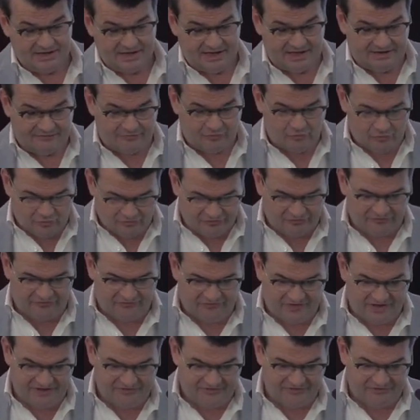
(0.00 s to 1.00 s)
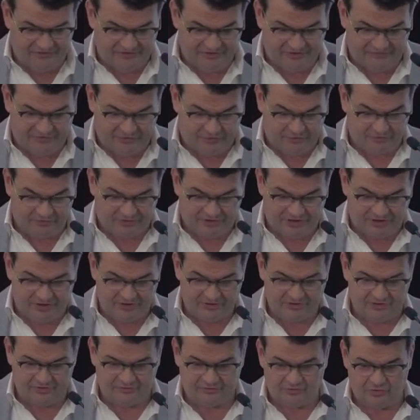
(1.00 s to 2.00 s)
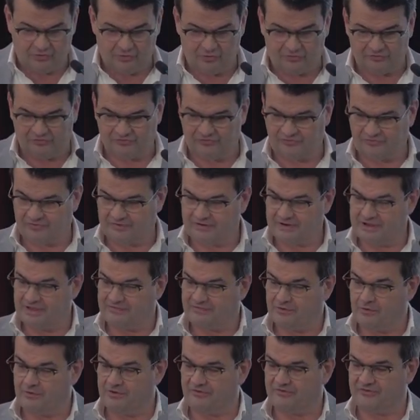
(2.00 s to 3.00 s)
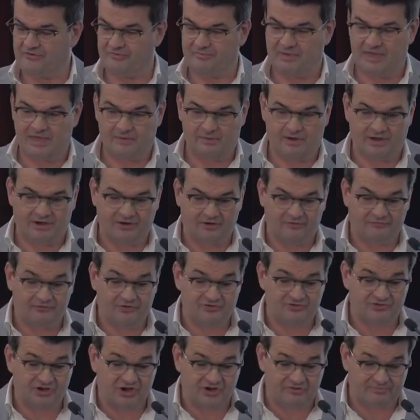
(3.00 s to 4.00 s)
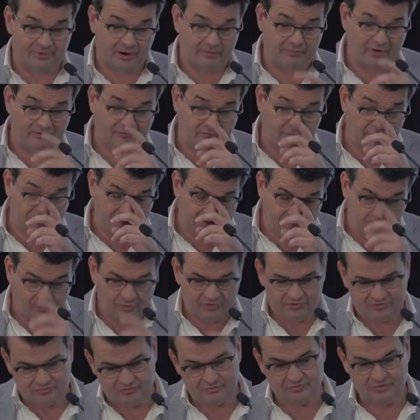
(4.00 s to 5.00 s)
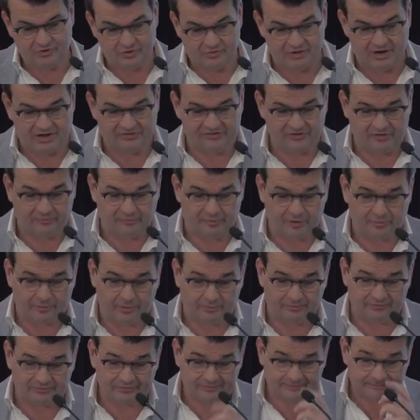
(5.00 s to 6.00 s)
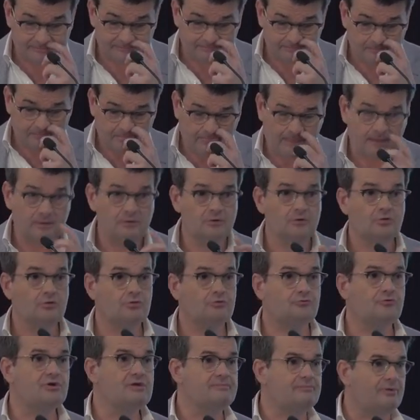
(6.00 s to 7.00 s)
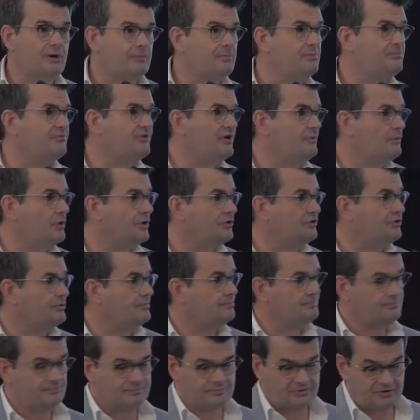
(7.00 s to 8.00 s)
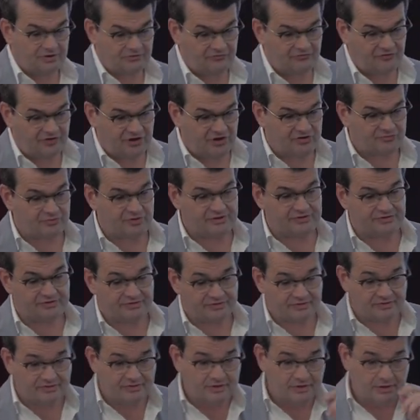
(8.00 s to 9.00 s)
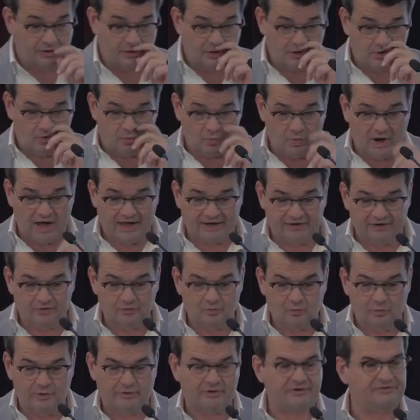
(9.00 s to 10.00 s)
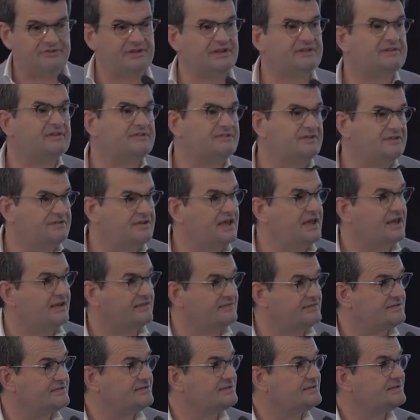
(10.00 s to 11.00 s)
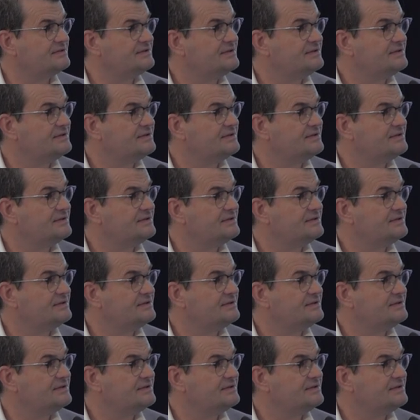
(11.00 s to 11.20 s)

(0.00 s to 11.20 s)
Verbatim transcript: and of course it faces the difficulty, of course, if there is to be one, of the change by referendum, which creates other problems. Three problems I want to uh, finish with. One, we're addicted to text